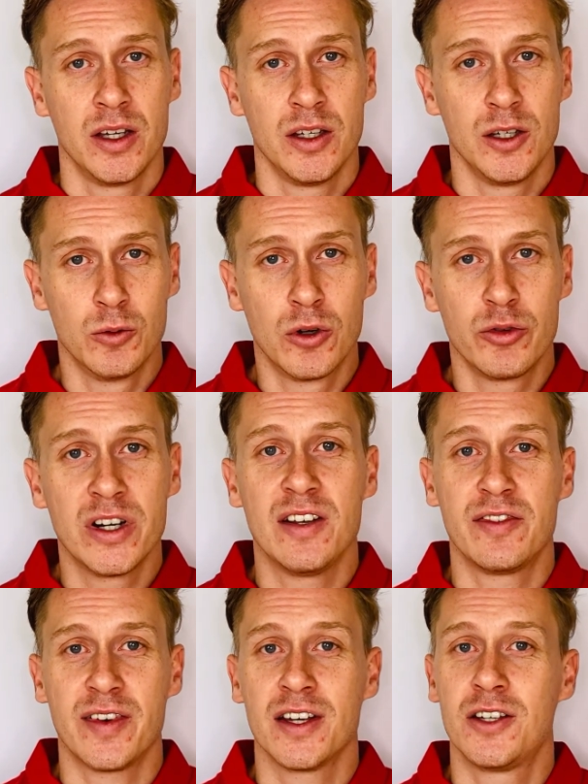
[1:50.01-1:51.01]
You will really
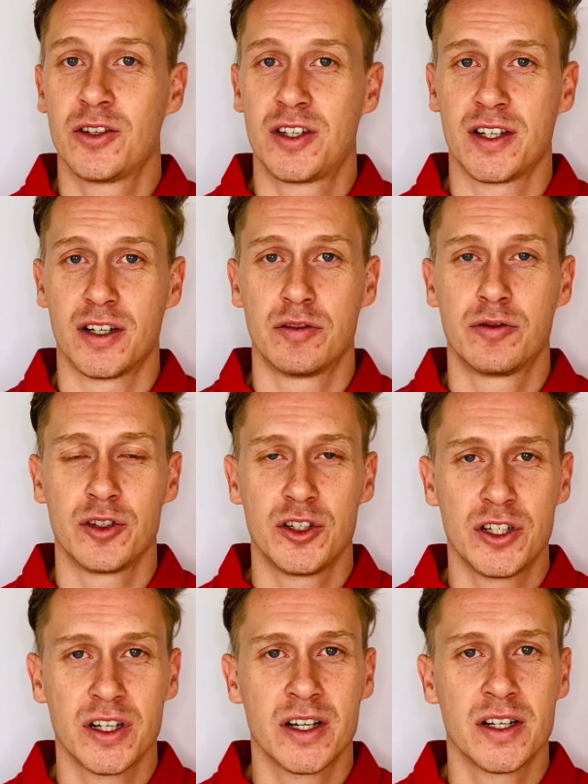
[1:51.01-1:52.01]
thank yourself for
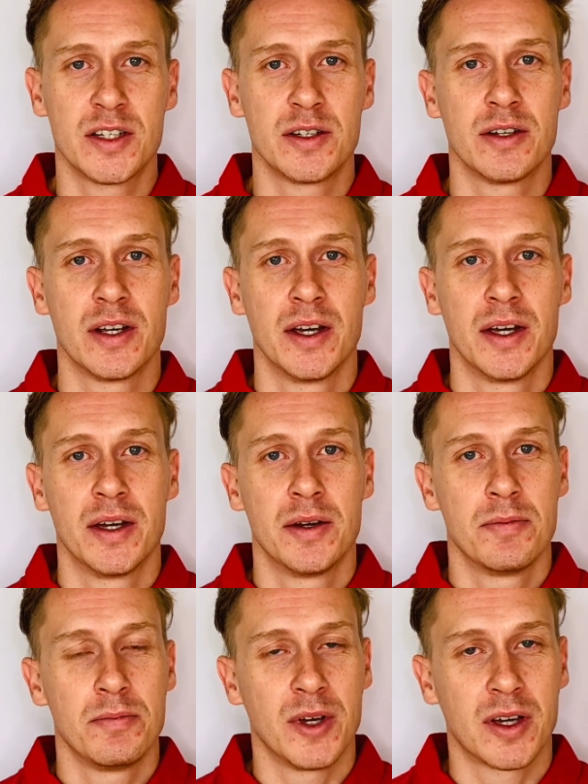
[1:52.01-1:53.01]
just
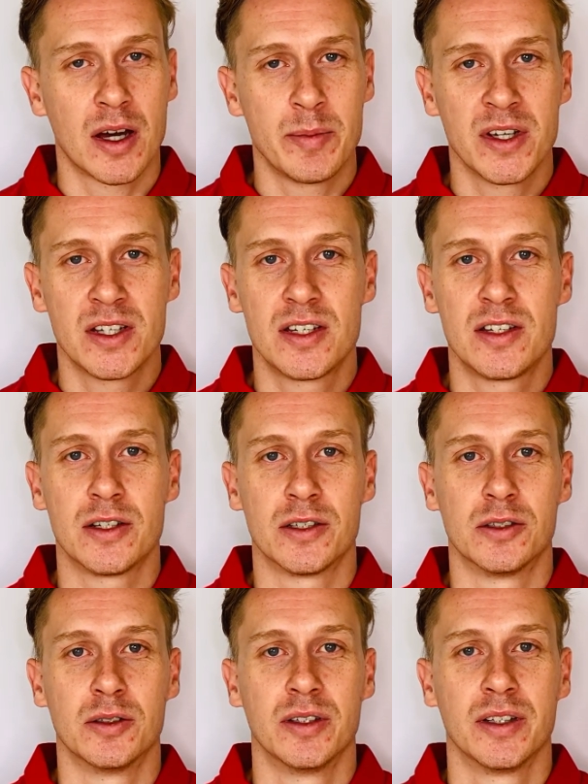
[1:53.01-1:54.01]
becoming
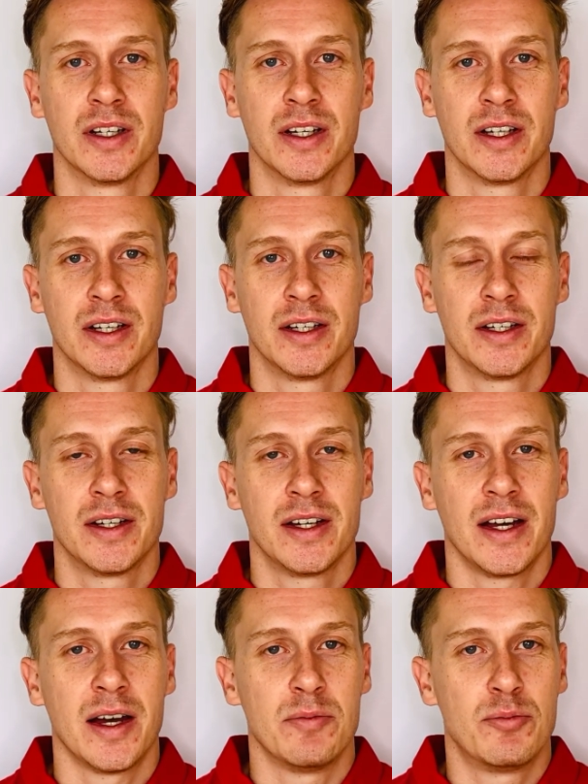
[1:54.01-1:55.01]
still
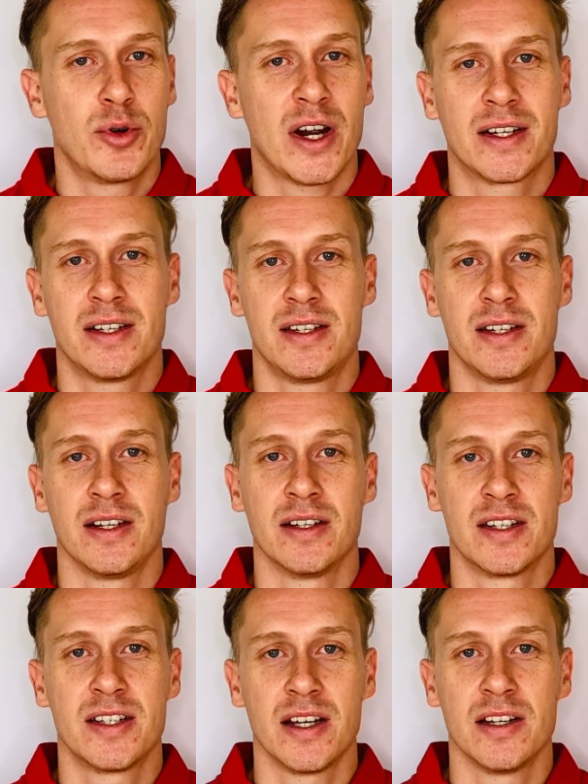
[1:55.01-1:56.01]
and practicing a
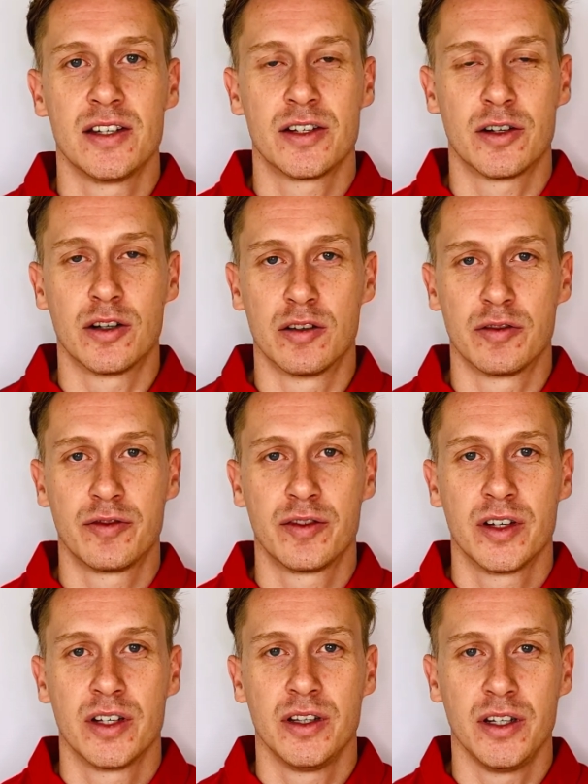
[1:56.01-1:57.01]
sense of
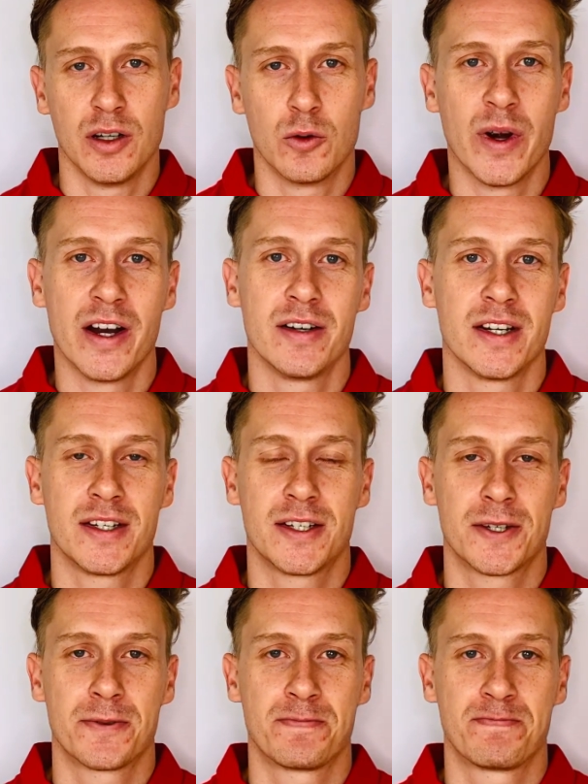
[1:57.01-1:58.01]
the
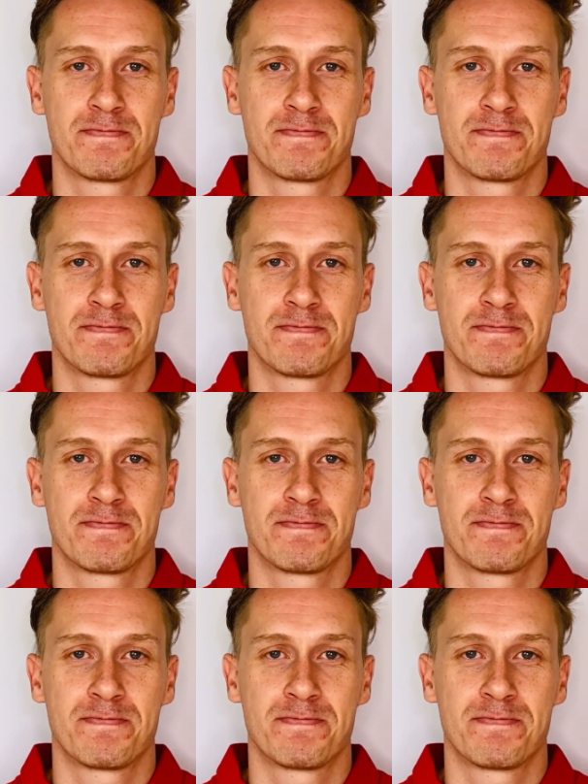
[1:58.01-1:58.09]
awareness.